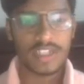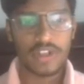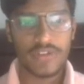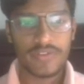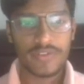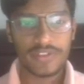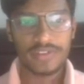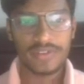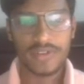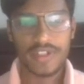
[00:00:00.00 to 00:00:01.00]
Hello
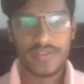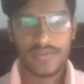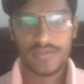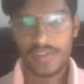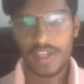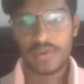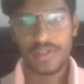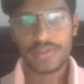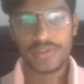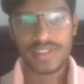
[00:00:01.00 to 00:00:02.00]
everyone. Today we are
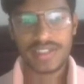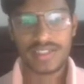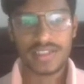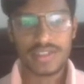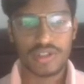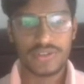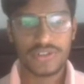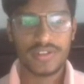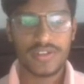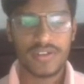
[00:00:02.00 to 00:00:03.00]
going to discuss the
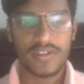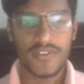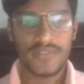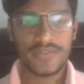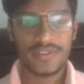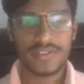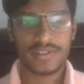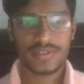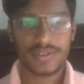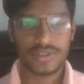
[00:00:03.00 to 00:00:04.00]
solution of
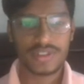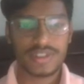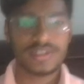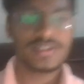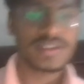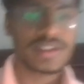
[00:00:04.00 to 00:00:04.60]
question